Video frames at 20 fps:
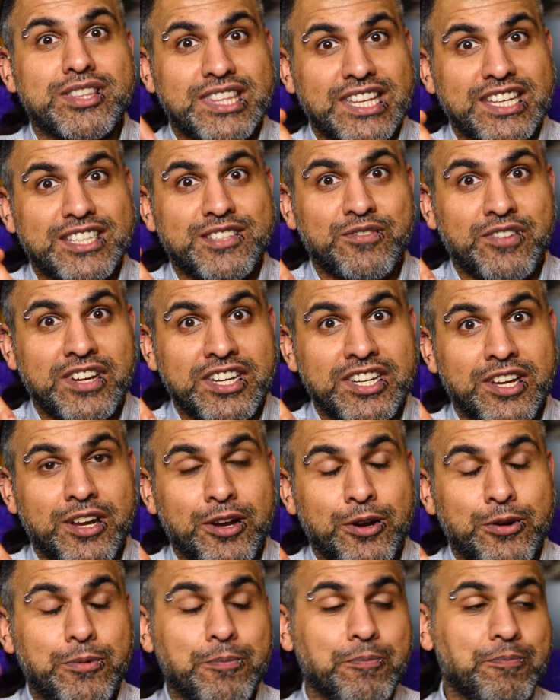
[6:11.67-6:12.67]
this
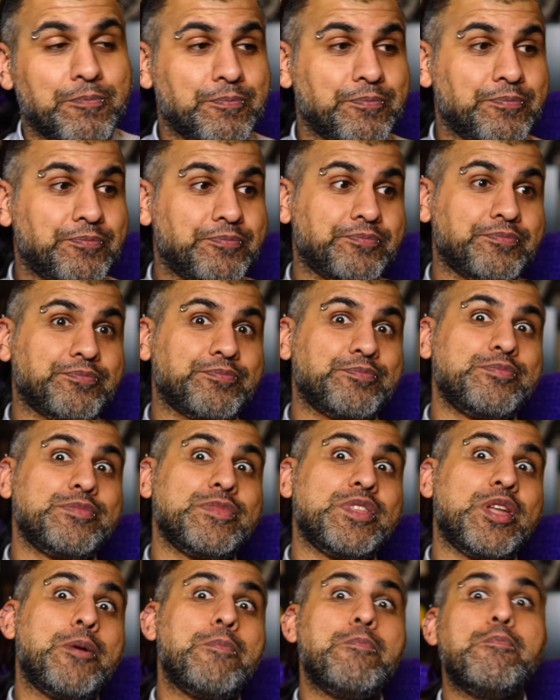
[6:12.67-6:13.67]
video.
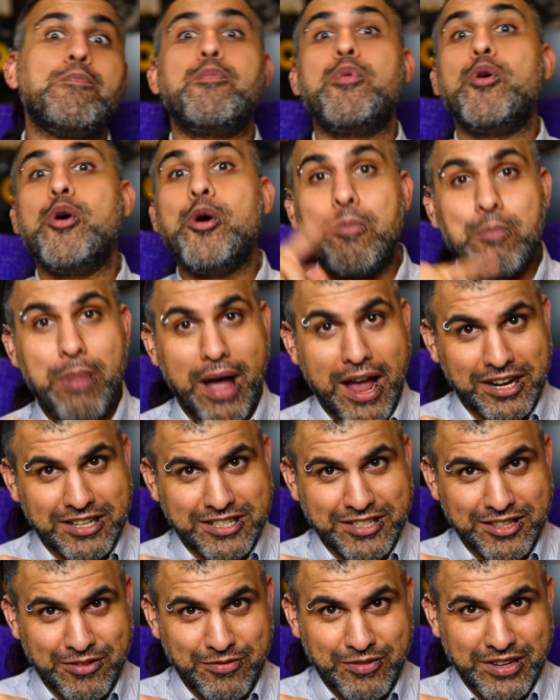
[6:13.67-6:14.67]
But back
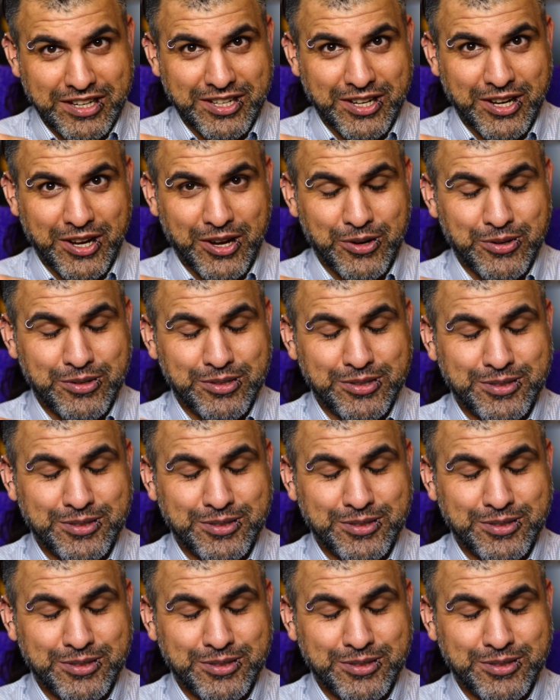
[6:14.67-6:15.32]
to the video.